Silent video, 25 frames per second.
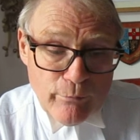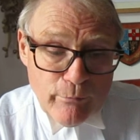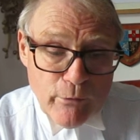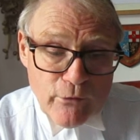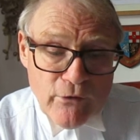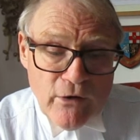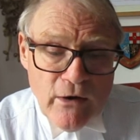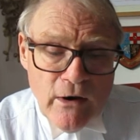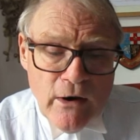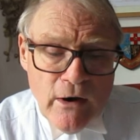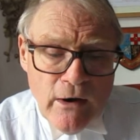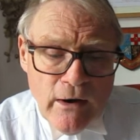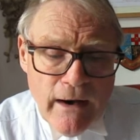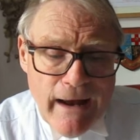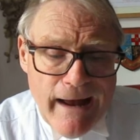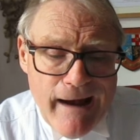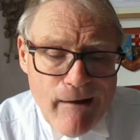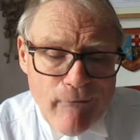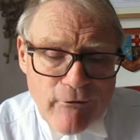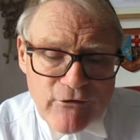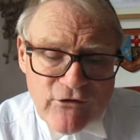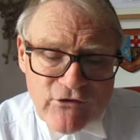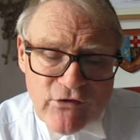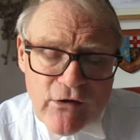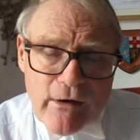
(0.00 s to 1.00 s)
But
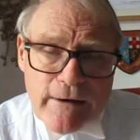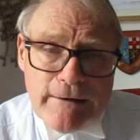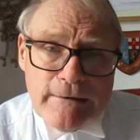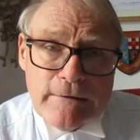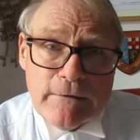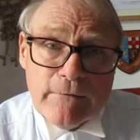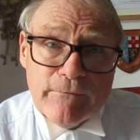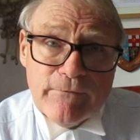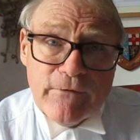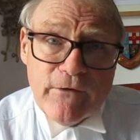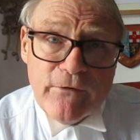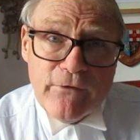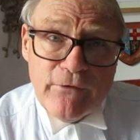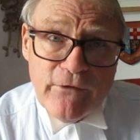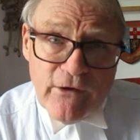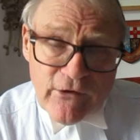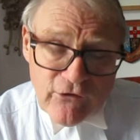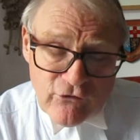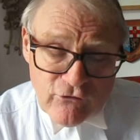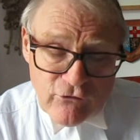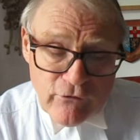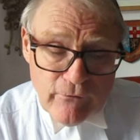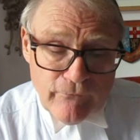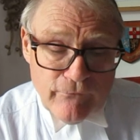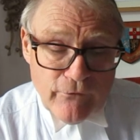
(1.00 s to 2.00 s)
our title for
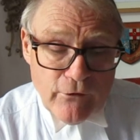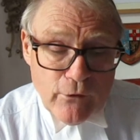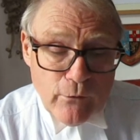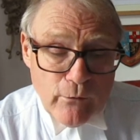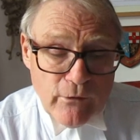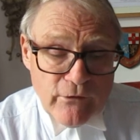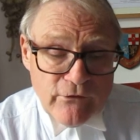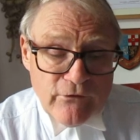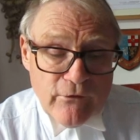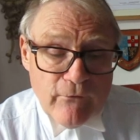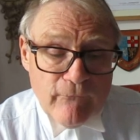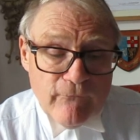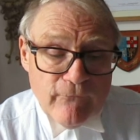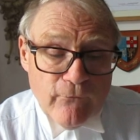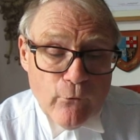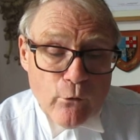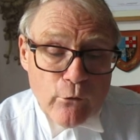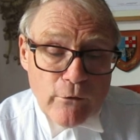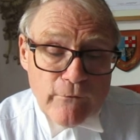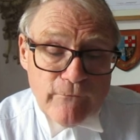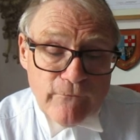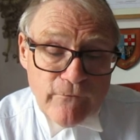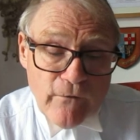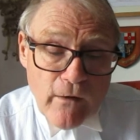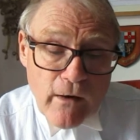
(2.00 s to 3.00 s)
this review is For
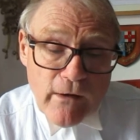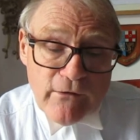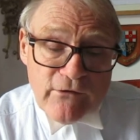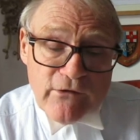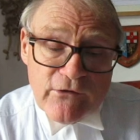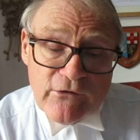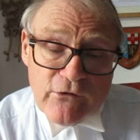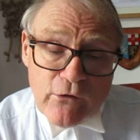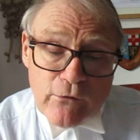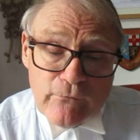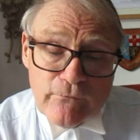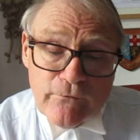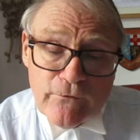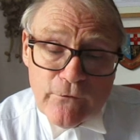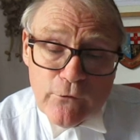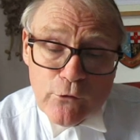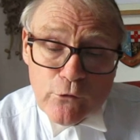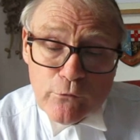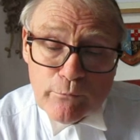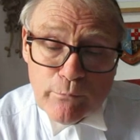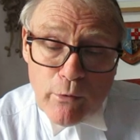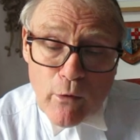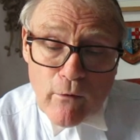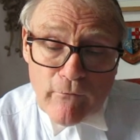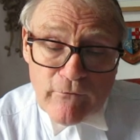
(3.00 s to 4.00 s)
Advisors on
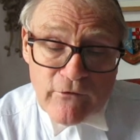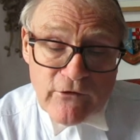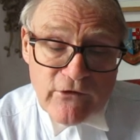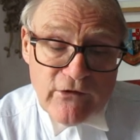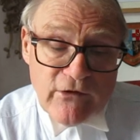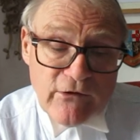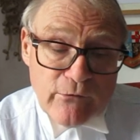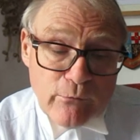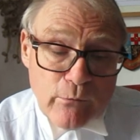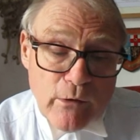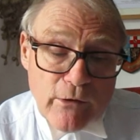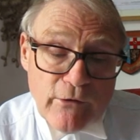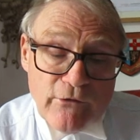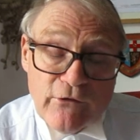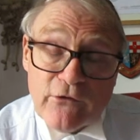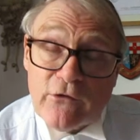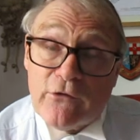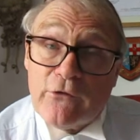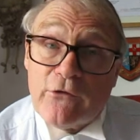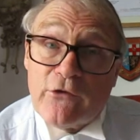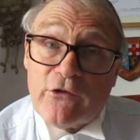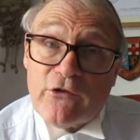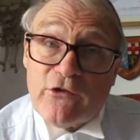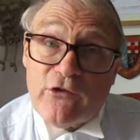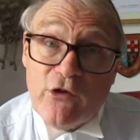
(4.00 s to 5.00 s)
Fuel Poverty as Well as
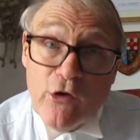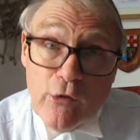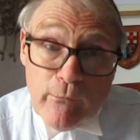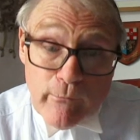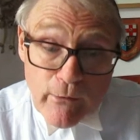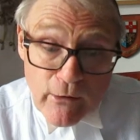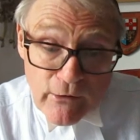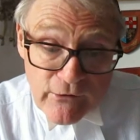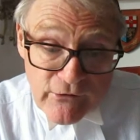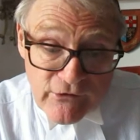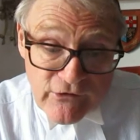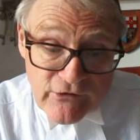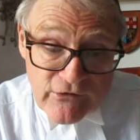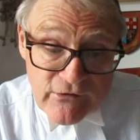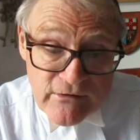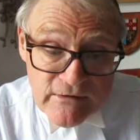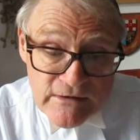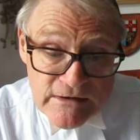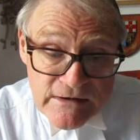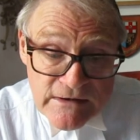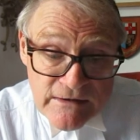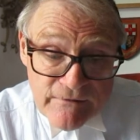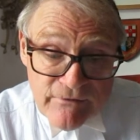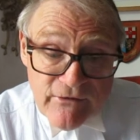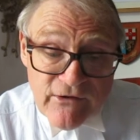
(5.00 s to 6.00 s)
Consumers,
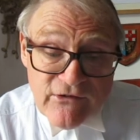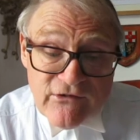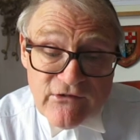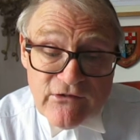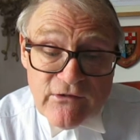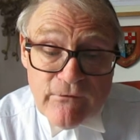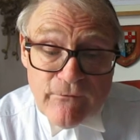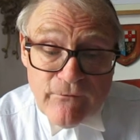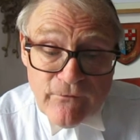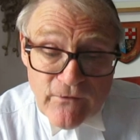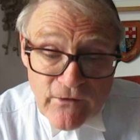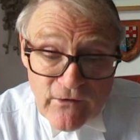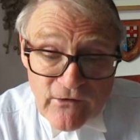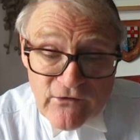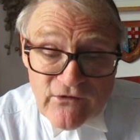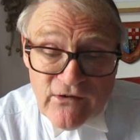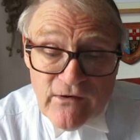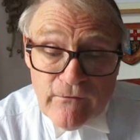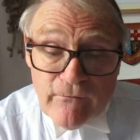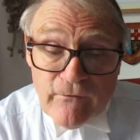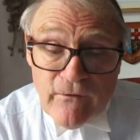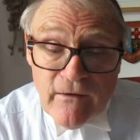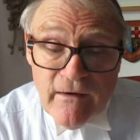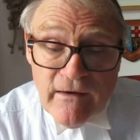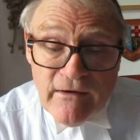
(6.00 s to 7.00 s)
This
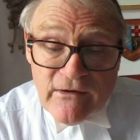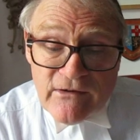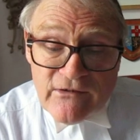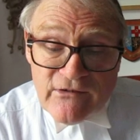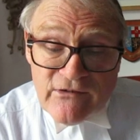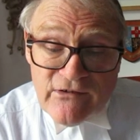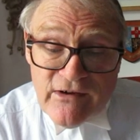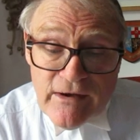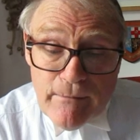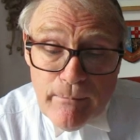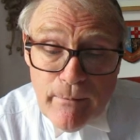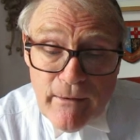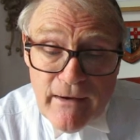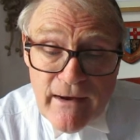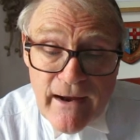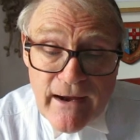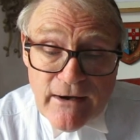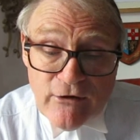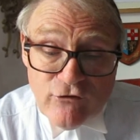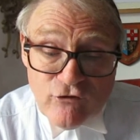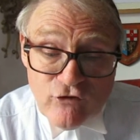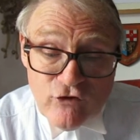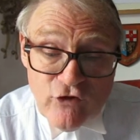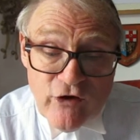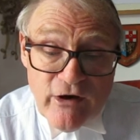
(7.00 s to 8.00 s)
Definitive
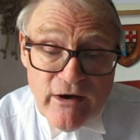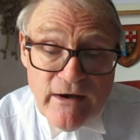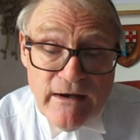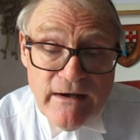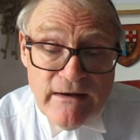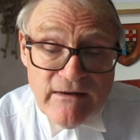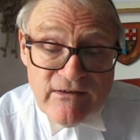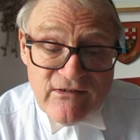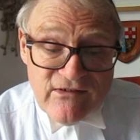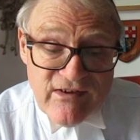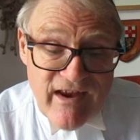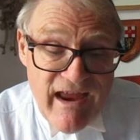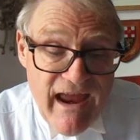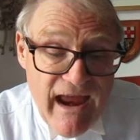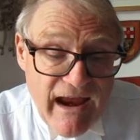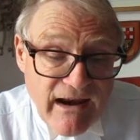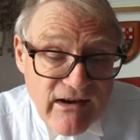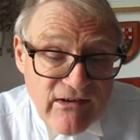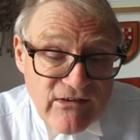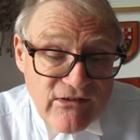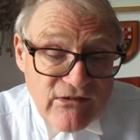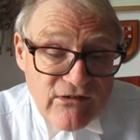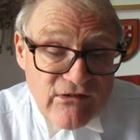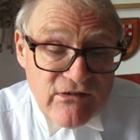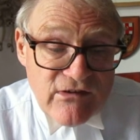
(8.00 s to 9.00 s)
CPAG
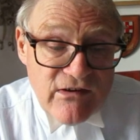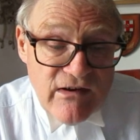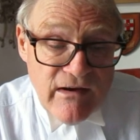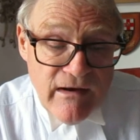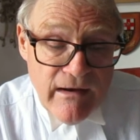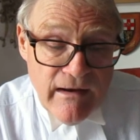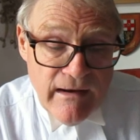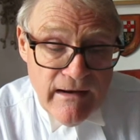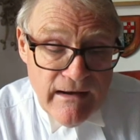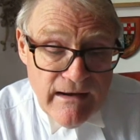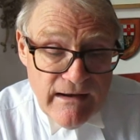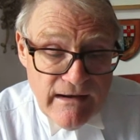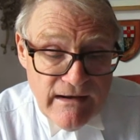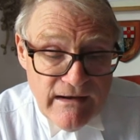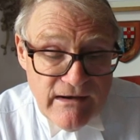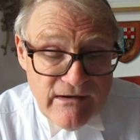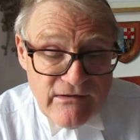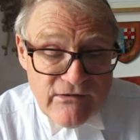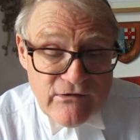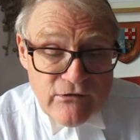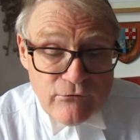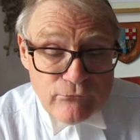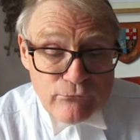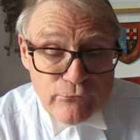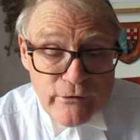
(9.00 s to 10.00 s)
Text
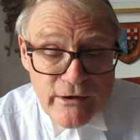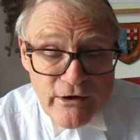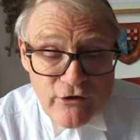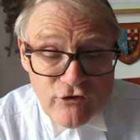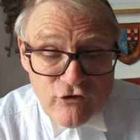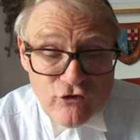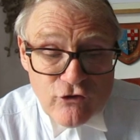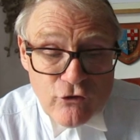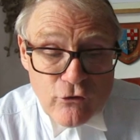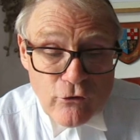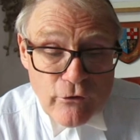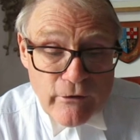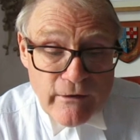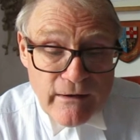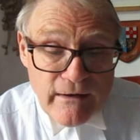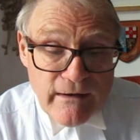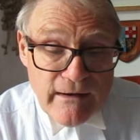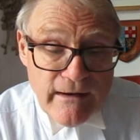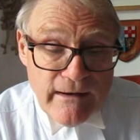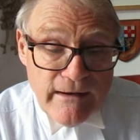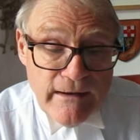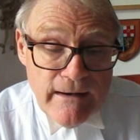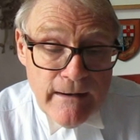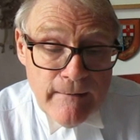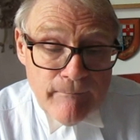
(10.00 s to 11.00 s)
is
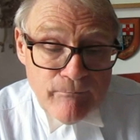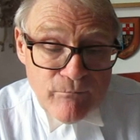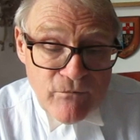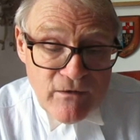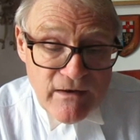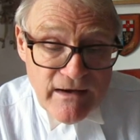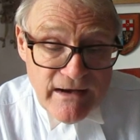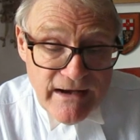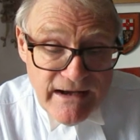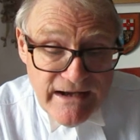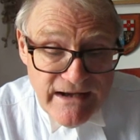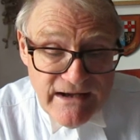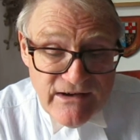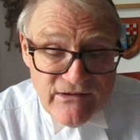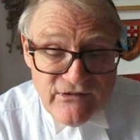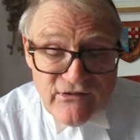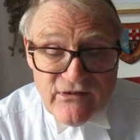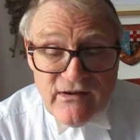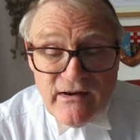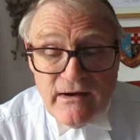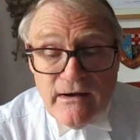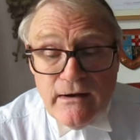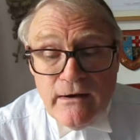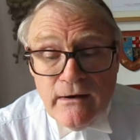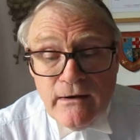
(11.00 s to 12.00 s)
Reassuringly
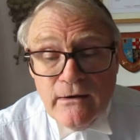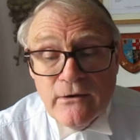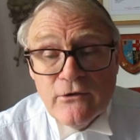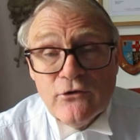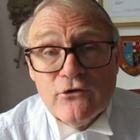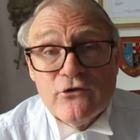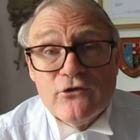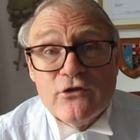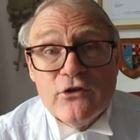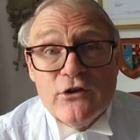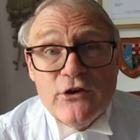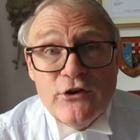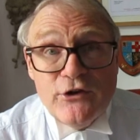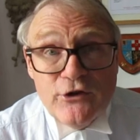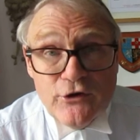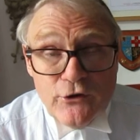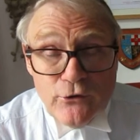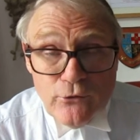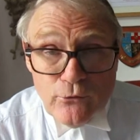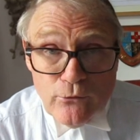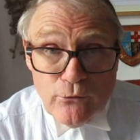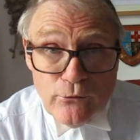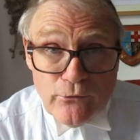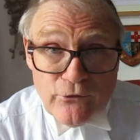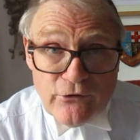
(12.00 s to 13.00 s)
Easy to
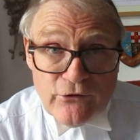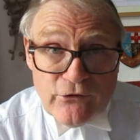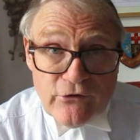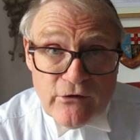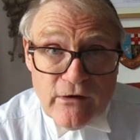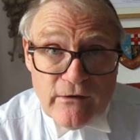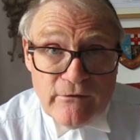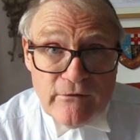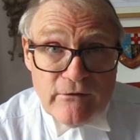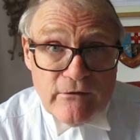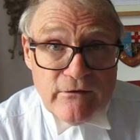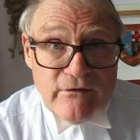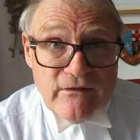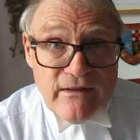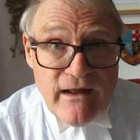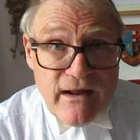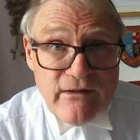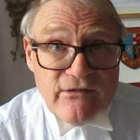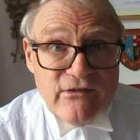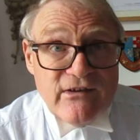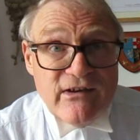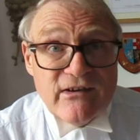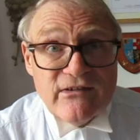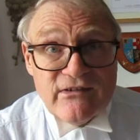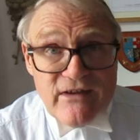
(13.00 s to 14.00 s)
Use. And
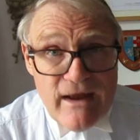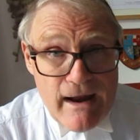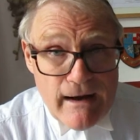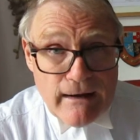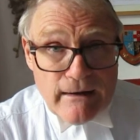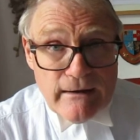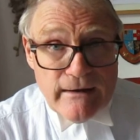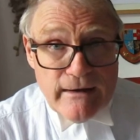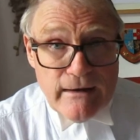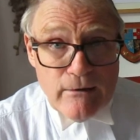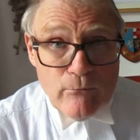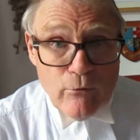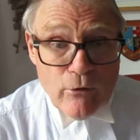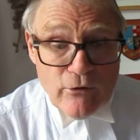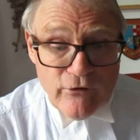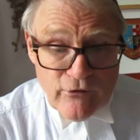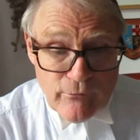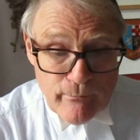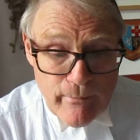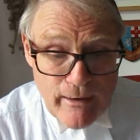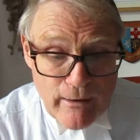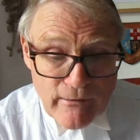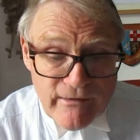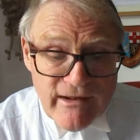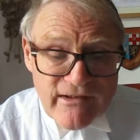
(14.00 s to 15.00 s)
that's exactly what it's
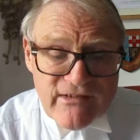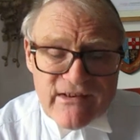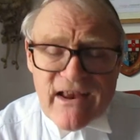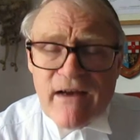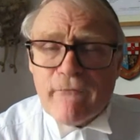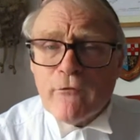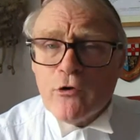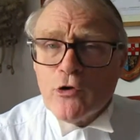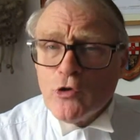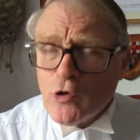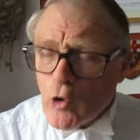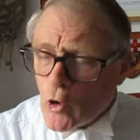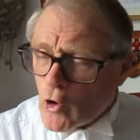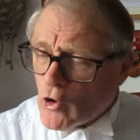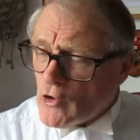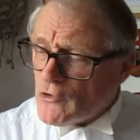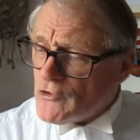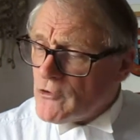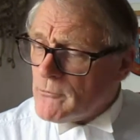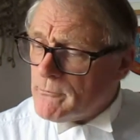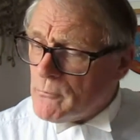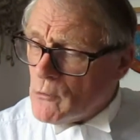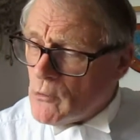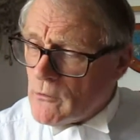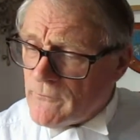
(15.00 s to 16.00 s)
about. Let's have a look at
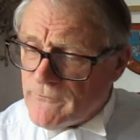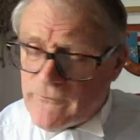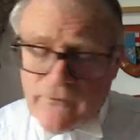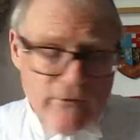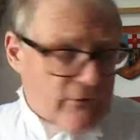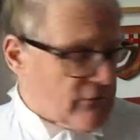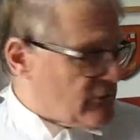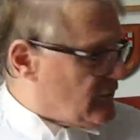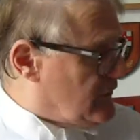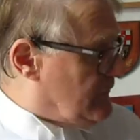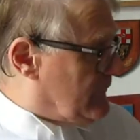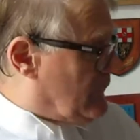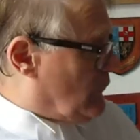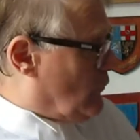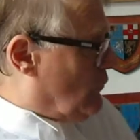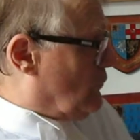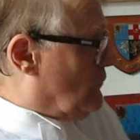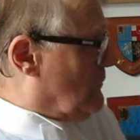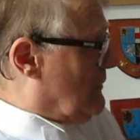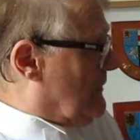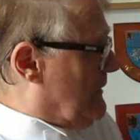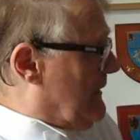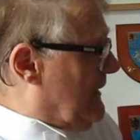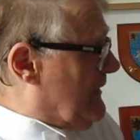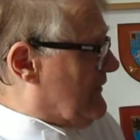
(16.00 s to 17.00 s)
the book first of all.
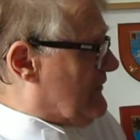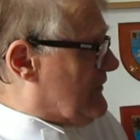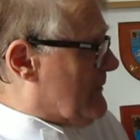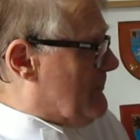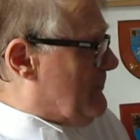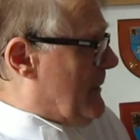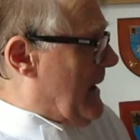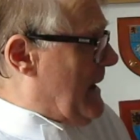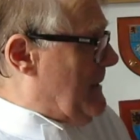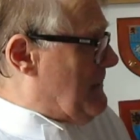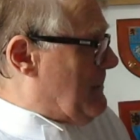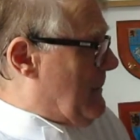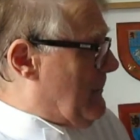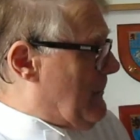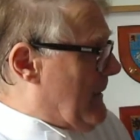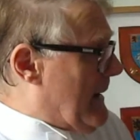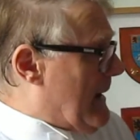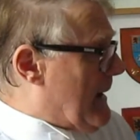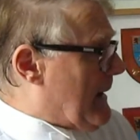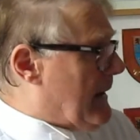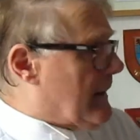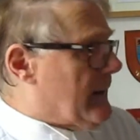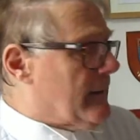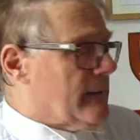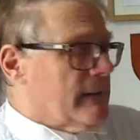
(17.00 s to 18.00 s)
It's a
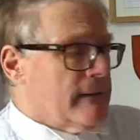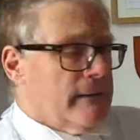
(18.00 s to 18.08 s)
paperback.